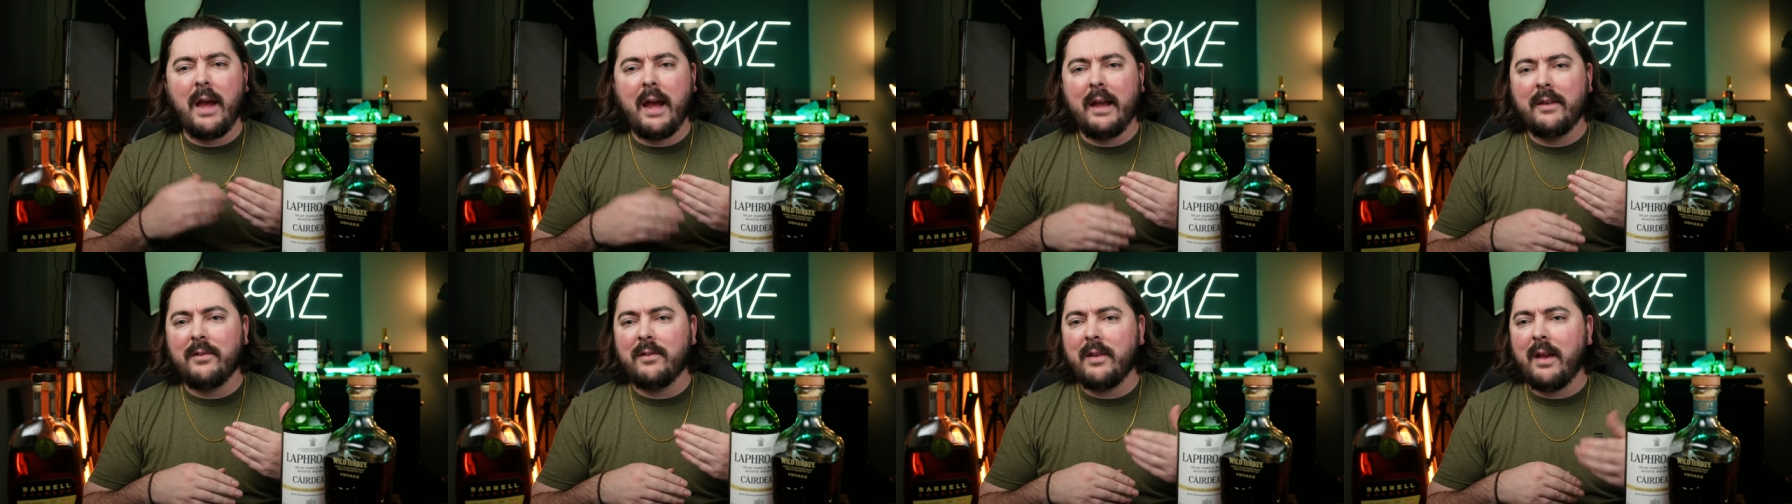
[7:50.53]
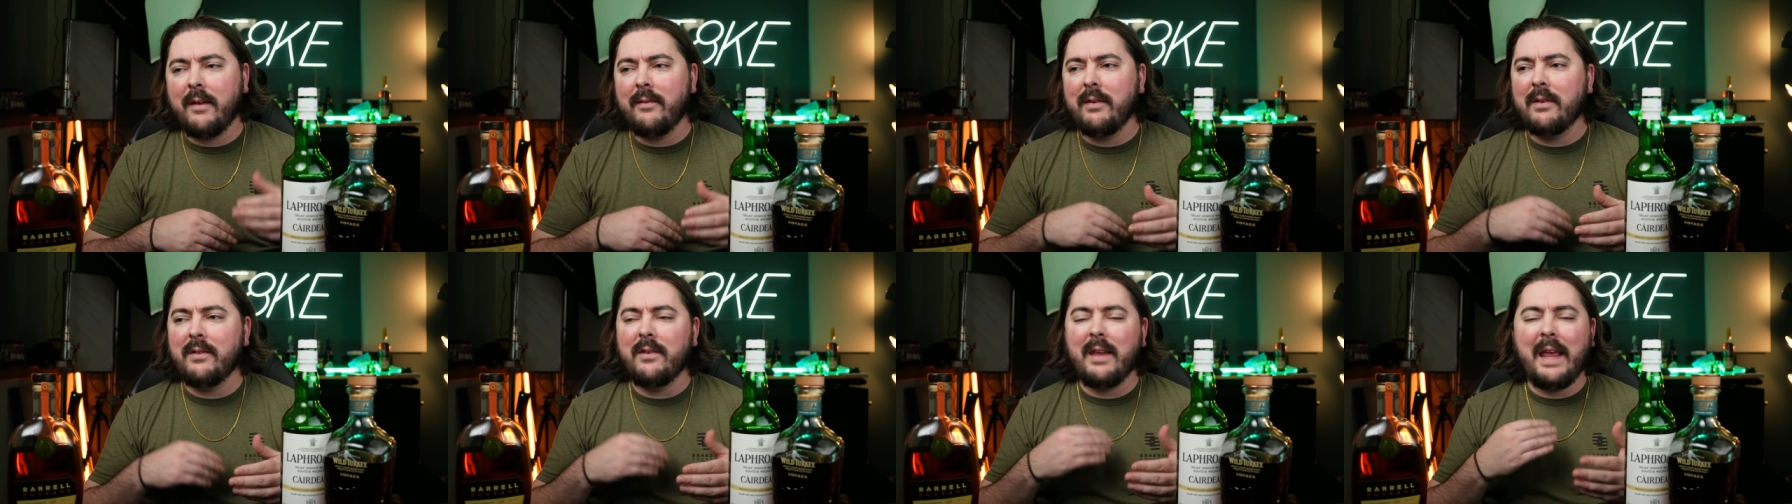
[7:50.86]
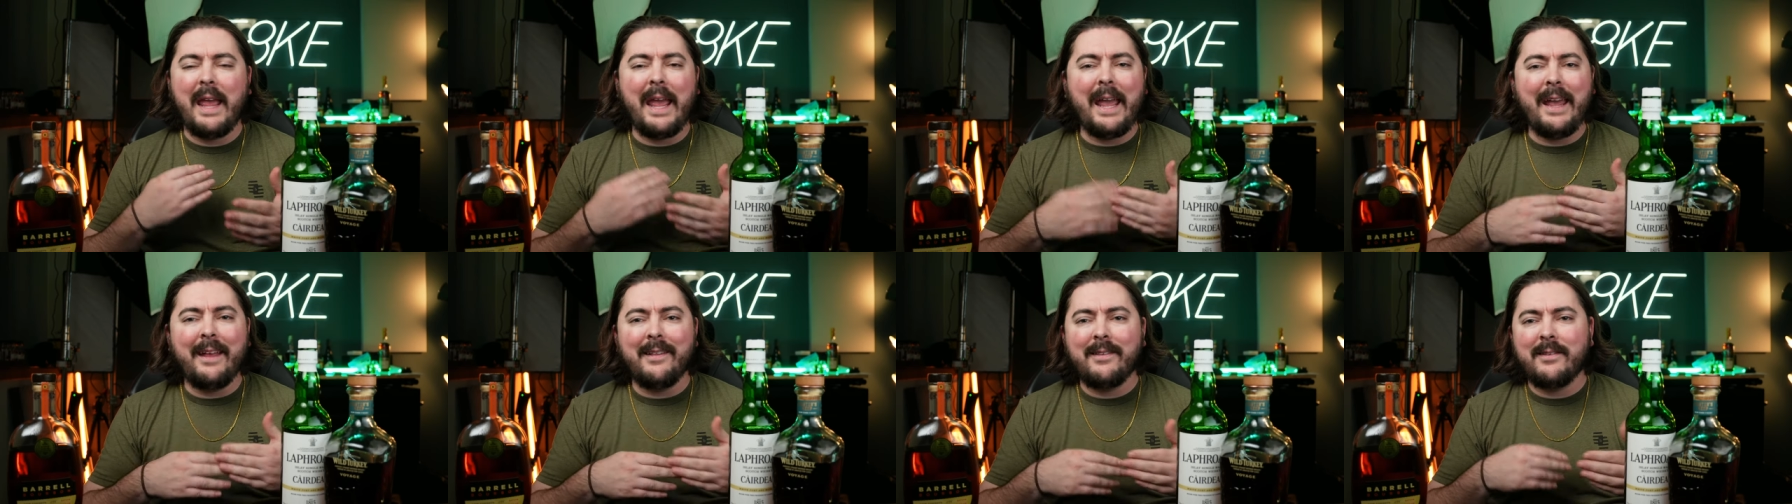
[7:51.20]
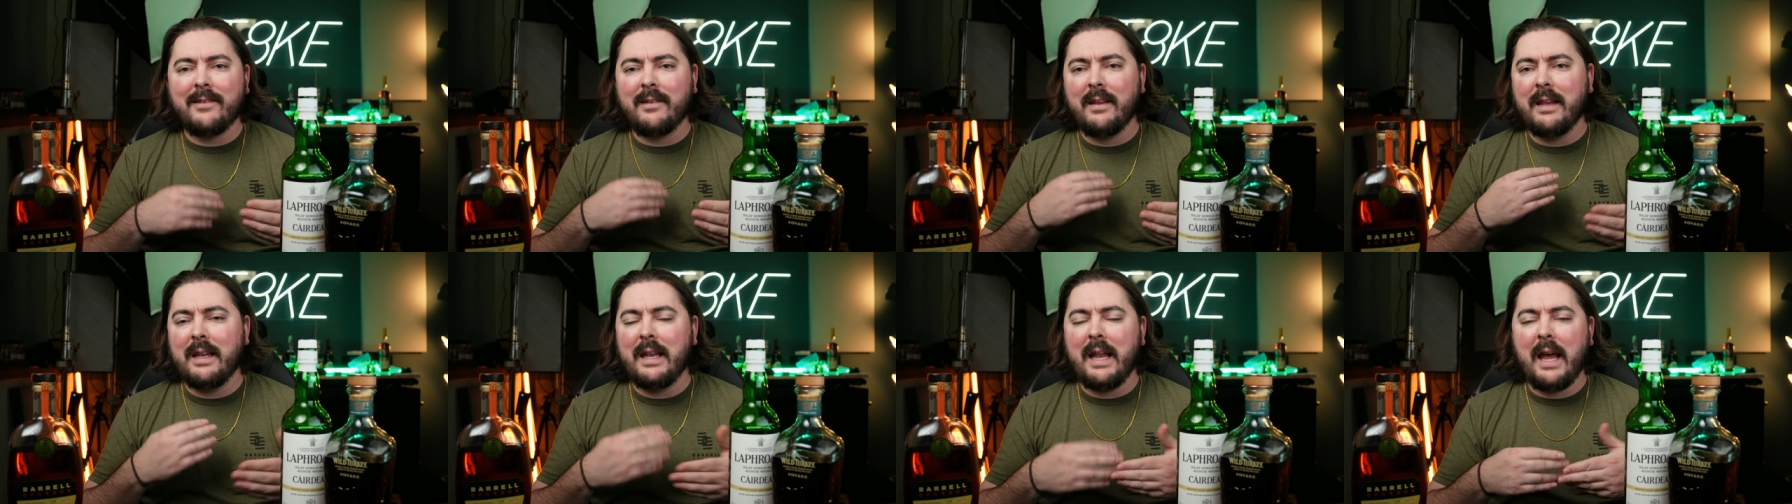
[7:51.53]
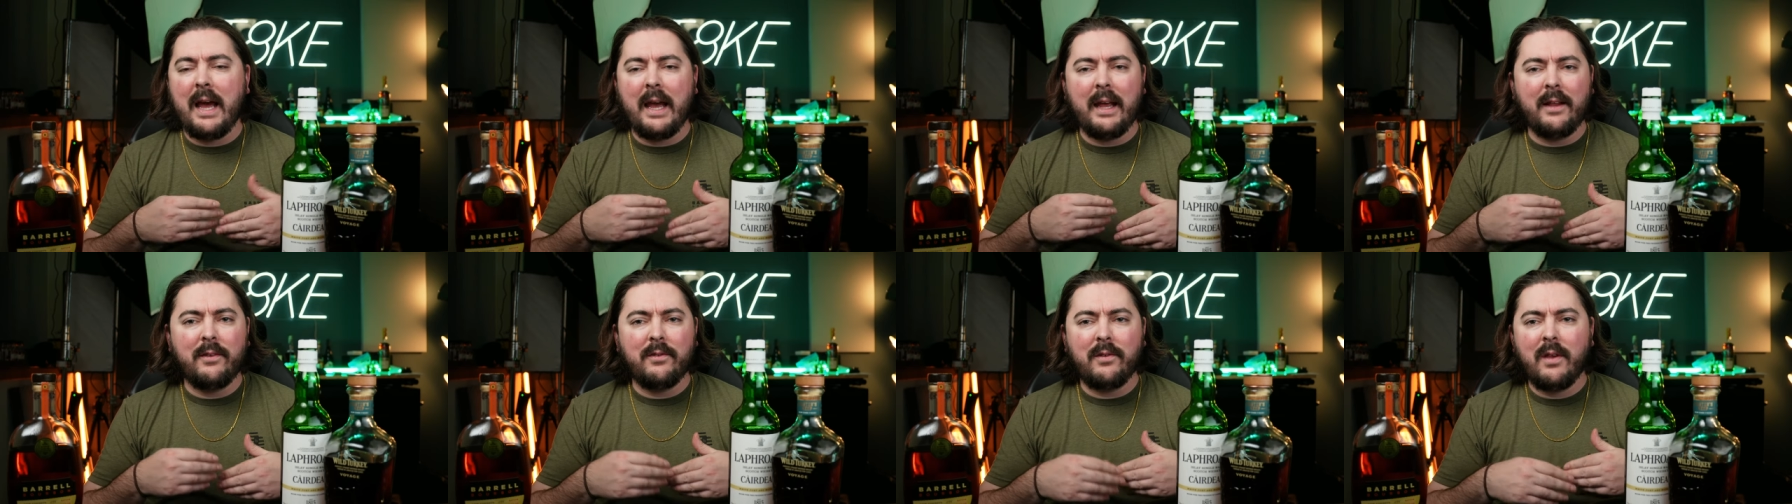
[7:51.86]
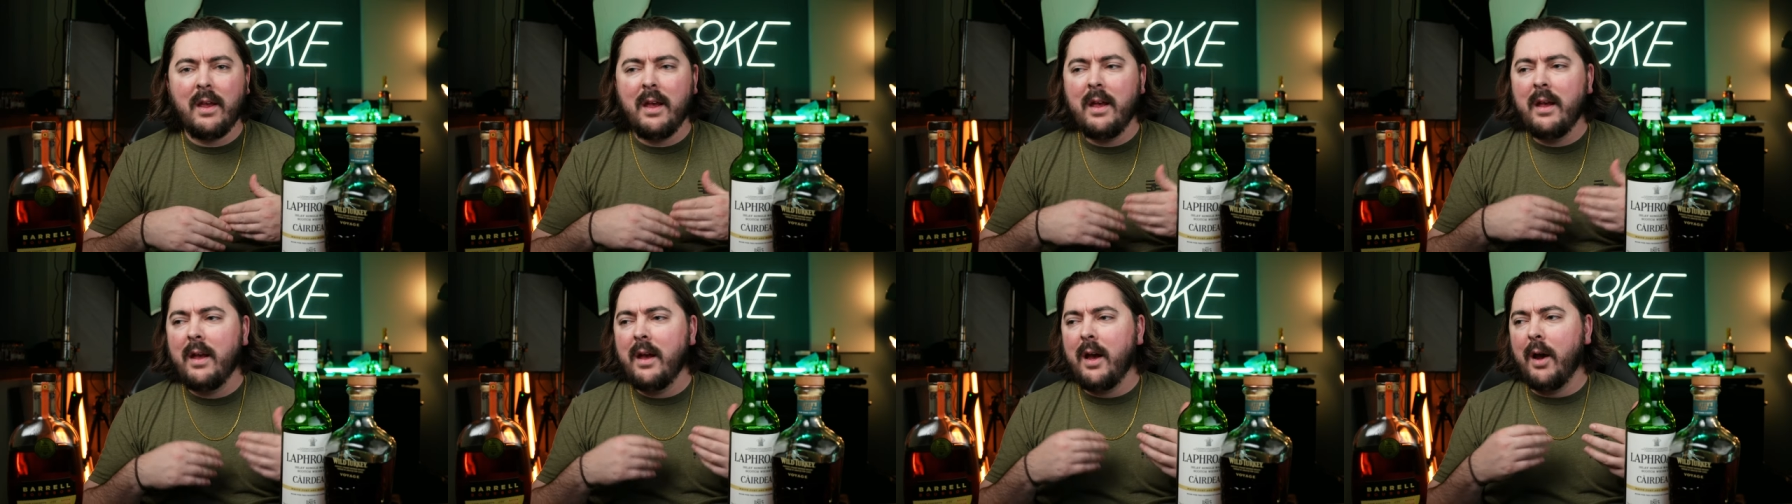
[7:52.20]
high sevens, eights, nines,